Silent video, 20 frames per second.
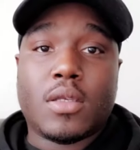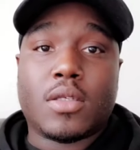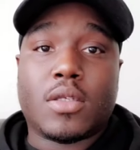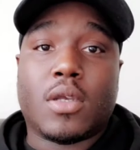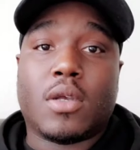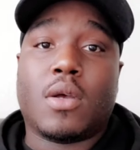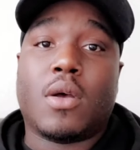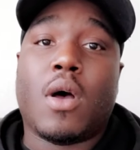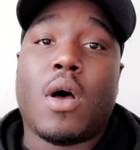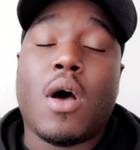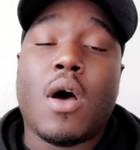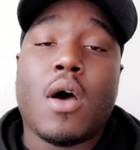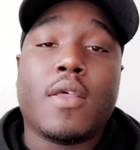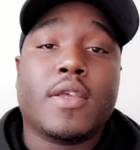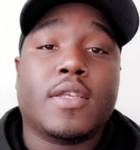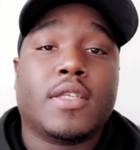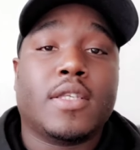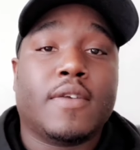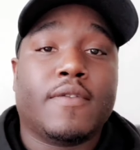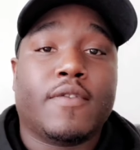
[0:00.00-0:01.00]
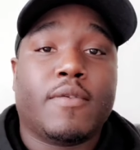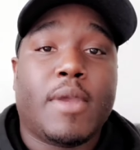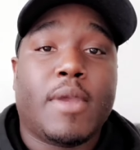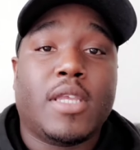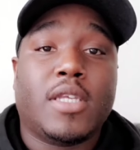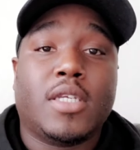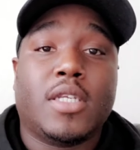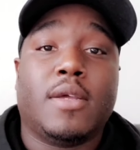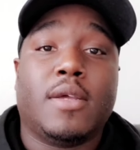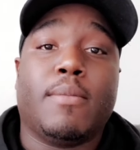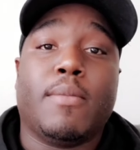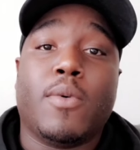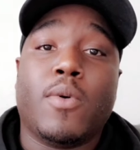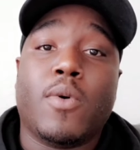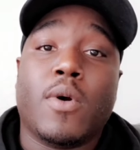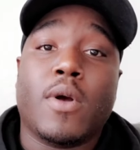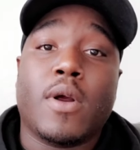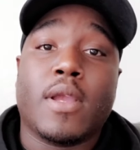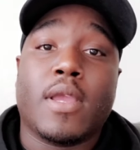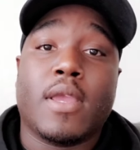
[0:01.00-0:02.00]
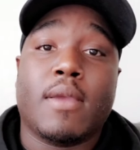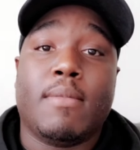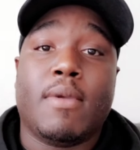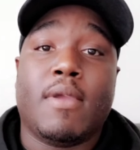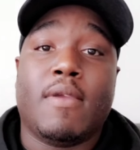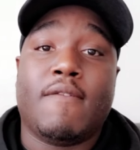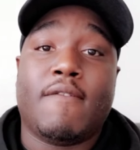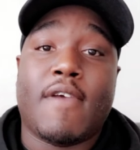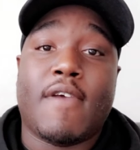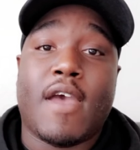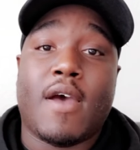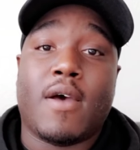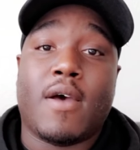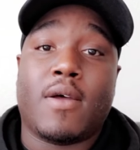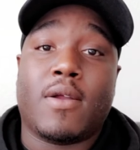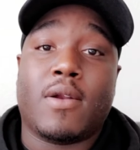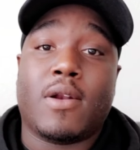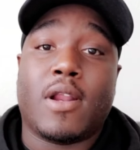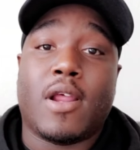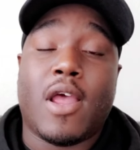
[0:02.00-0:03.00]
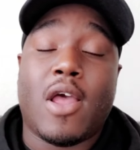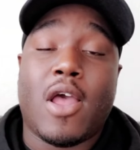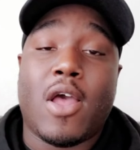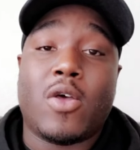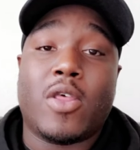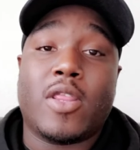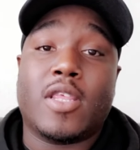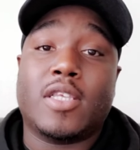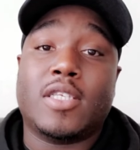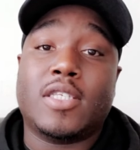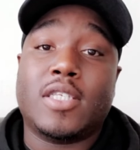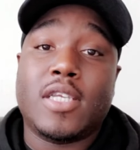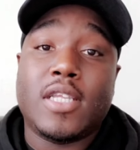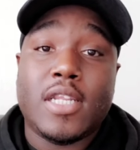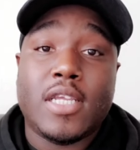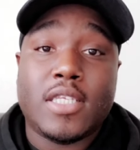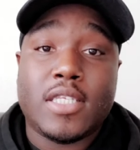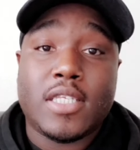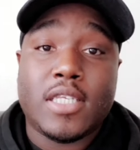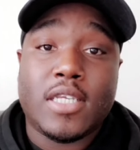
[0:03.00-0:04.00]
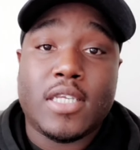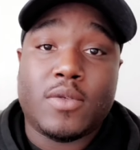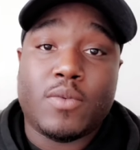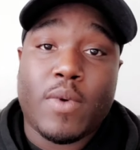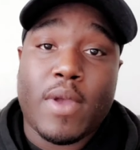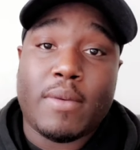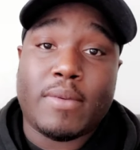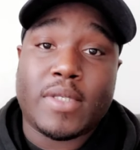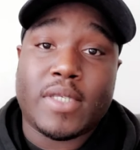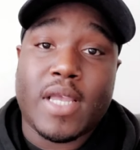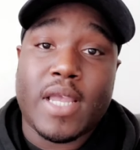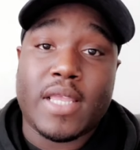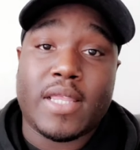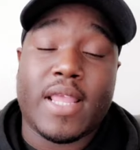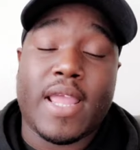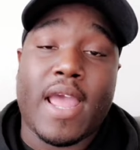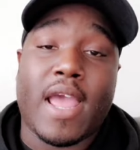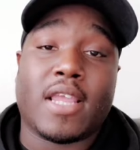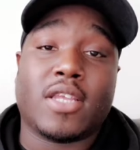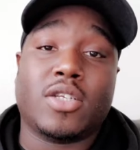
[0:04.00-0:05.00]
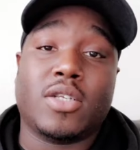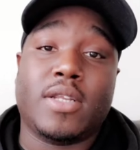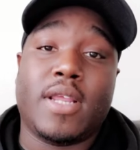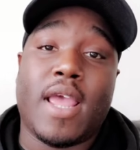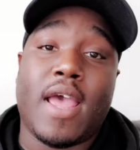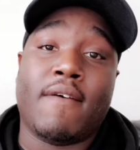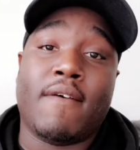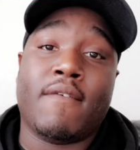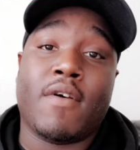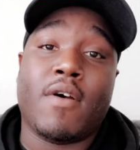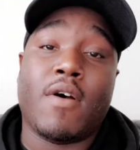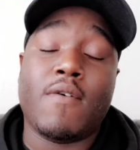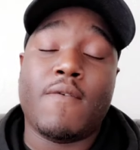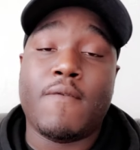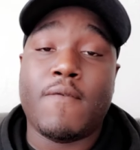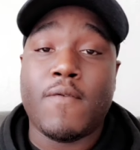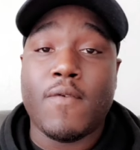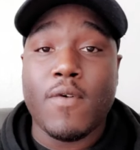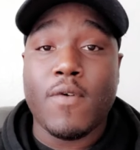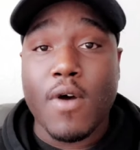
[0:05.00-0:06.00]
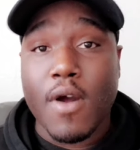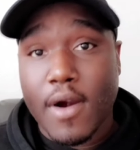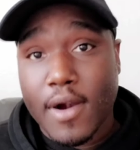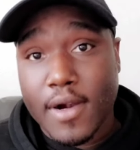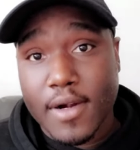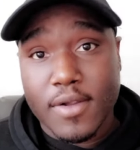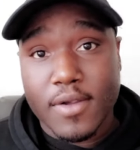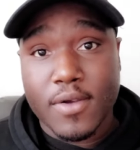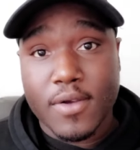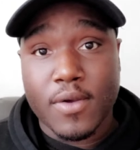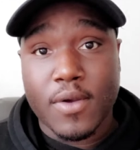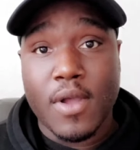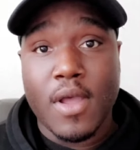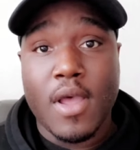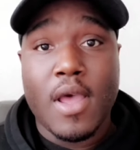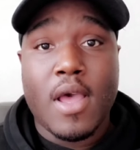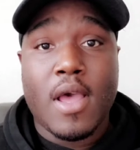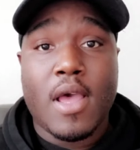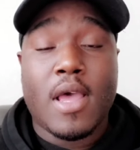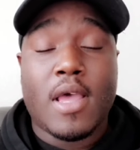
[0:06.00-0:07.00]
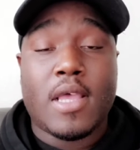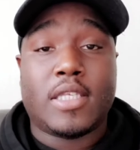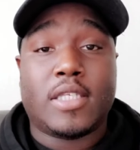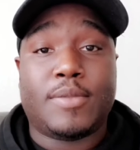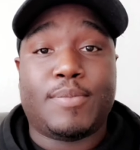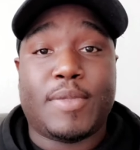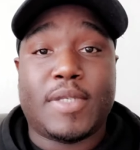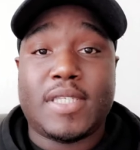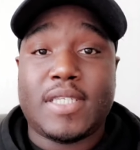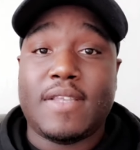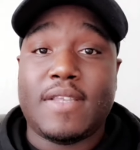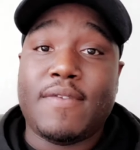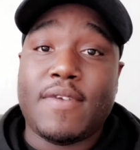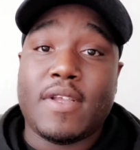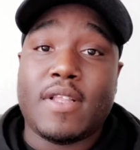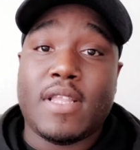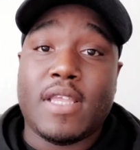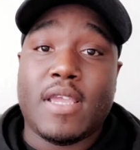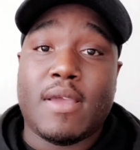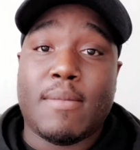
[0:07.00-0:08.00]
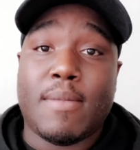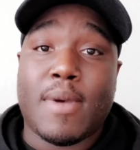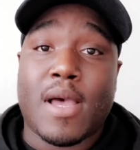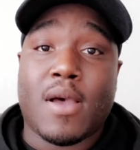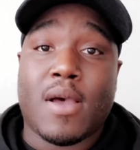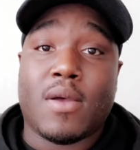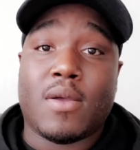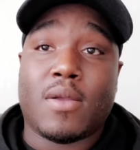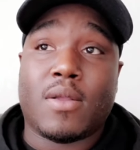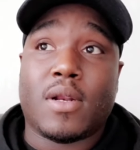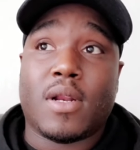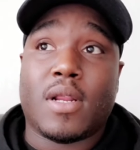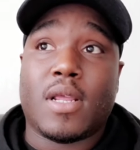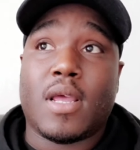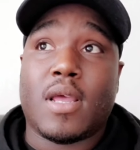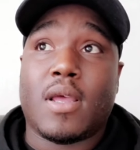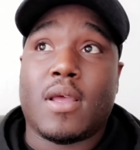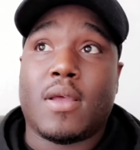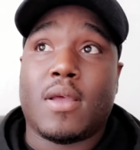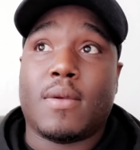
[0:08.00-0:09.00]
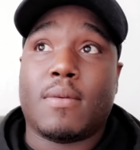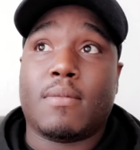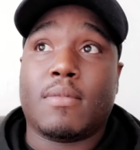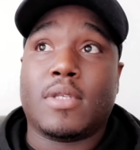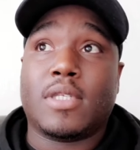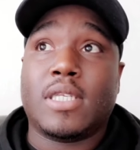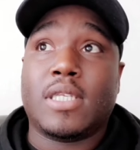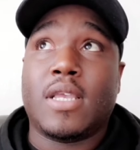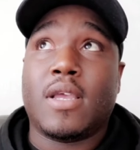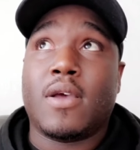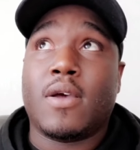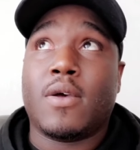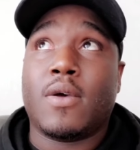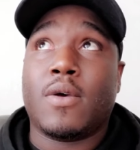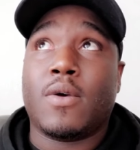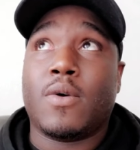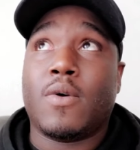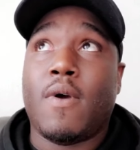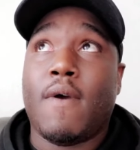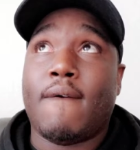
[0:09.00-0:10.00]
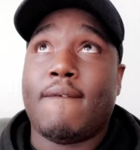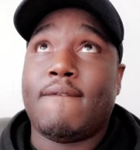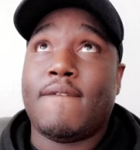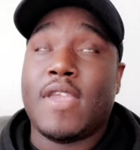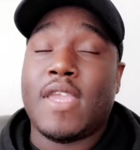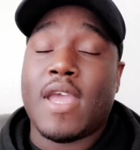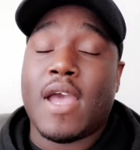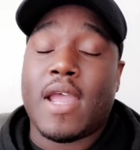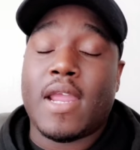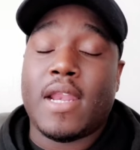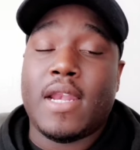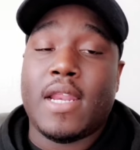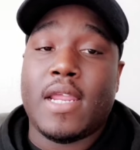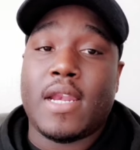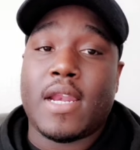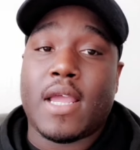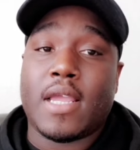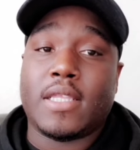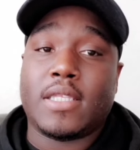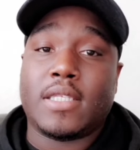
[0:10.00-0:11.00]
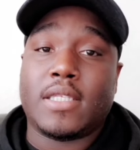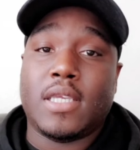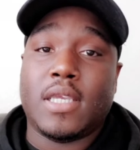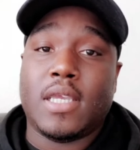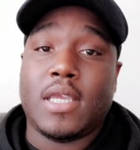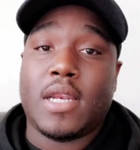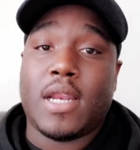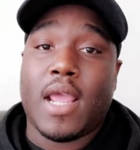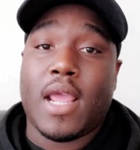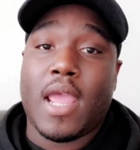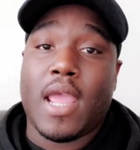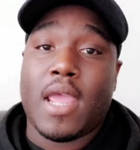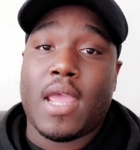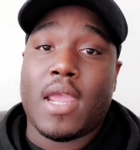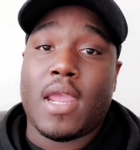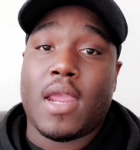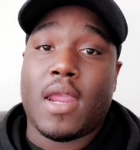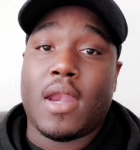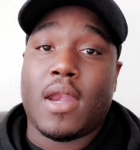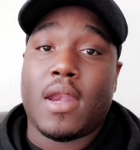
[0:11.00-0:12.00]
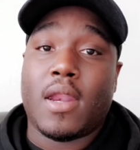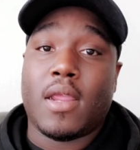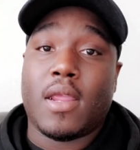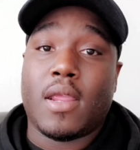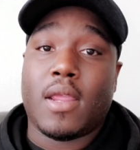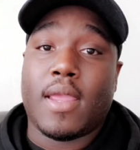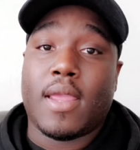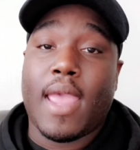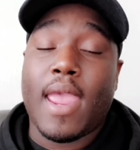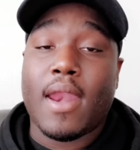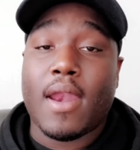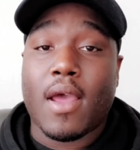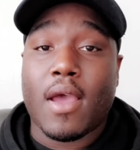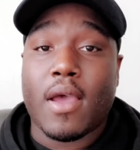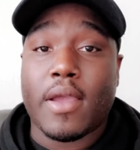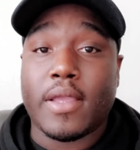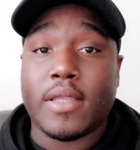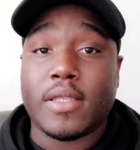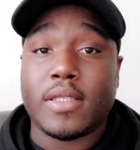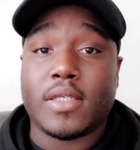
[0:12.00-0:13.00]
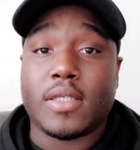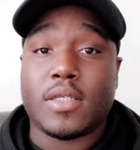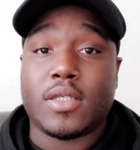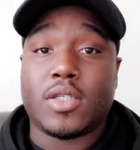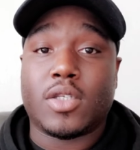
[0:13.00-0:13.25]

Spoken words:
So all this information and more can be found on the CDC's website. They actually have a full article specifically about COVID-19 and canines.